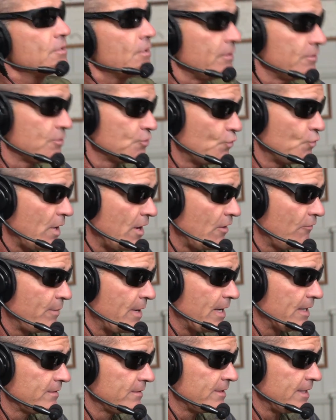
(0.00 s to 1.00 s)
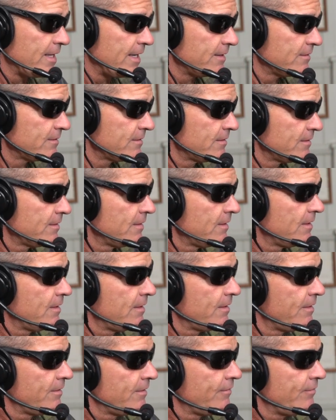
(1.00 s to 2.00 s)
So on 12 pound test,
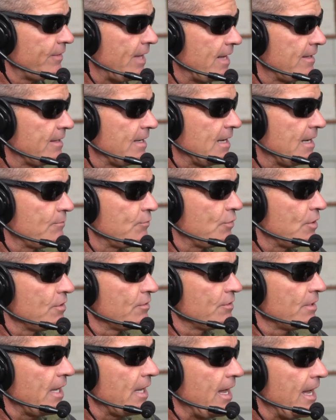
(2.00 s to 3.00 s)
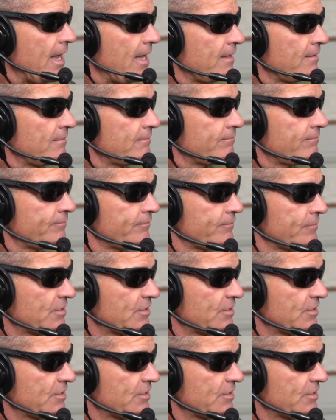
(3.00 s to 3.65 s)
that knot broke at